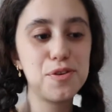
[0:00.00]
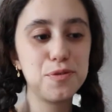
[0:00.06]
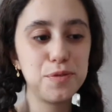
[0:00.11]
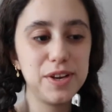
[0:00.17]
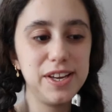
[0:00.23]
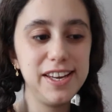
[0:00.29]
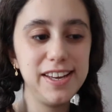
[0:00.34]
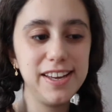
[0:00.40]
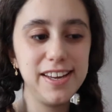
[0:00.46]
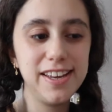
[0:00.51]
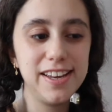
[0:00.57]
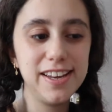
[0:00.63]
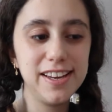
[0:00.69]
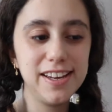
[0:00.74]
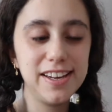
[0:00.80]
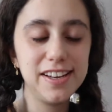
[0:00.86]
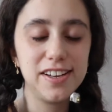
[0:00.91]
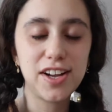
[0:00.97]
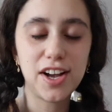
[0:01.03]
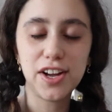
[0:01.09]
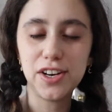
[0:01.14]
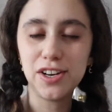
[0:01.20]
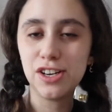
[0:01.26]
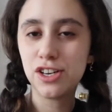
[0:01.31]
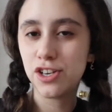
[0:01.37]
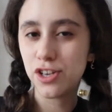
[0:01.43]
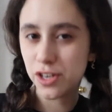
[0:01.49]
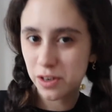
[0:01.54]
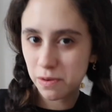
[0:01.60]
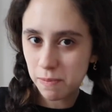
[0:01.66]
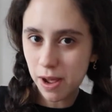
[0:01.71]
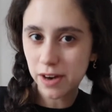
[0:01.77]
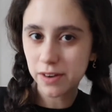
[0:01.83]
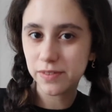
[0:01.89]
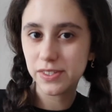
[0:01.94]
We got a good
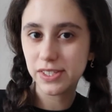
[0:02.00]
amount of